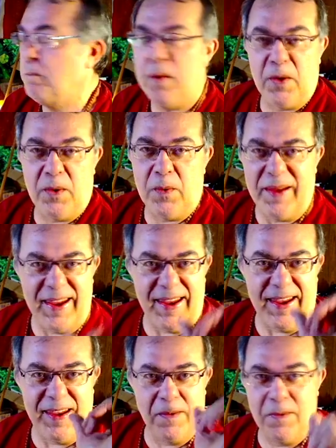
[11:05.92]

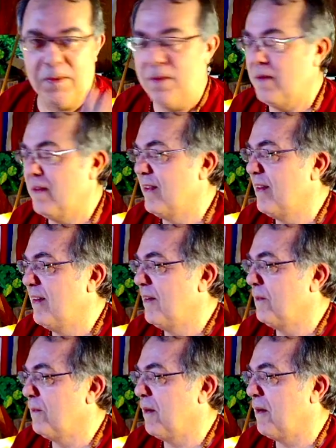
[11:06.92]
Rear
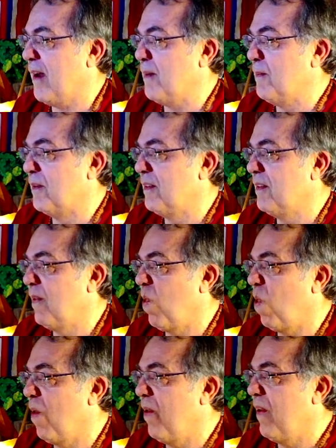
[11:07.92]
Admiral.
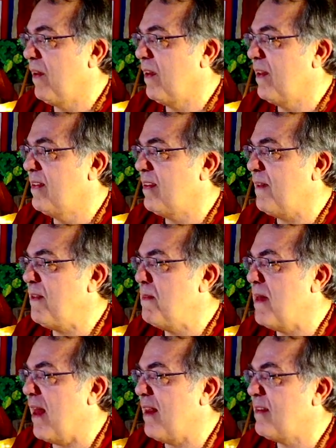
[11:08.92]
Safely
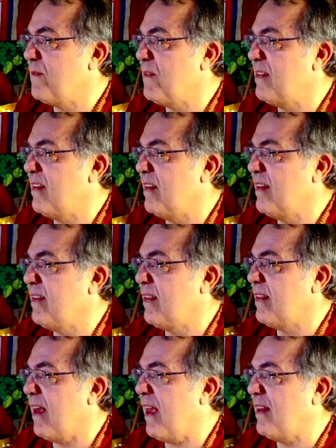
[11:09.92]
manage the facility.
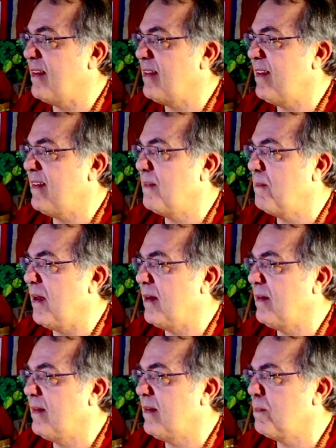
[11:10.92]
The decision made
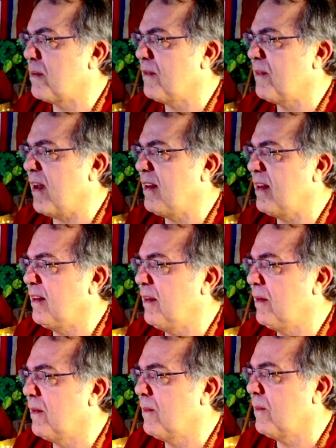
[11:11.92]
to provide
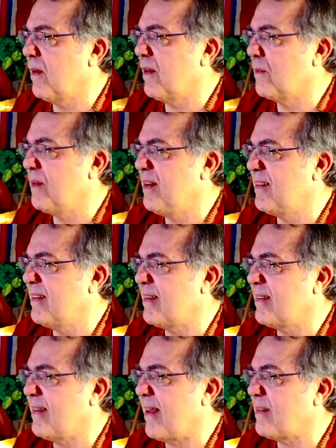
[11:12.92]
clear, well-reasoned
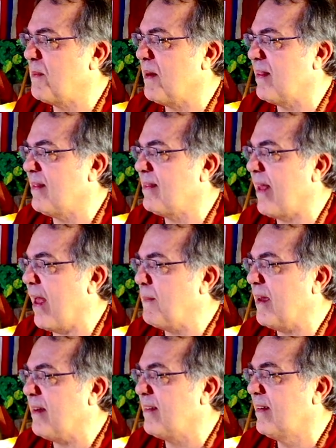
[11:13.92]
assessment of the
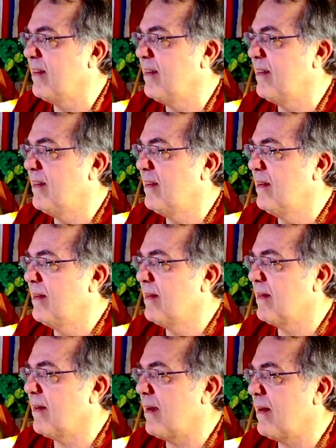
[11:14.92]
damage.
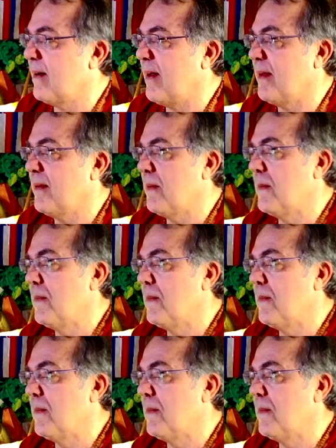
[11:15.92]
All right.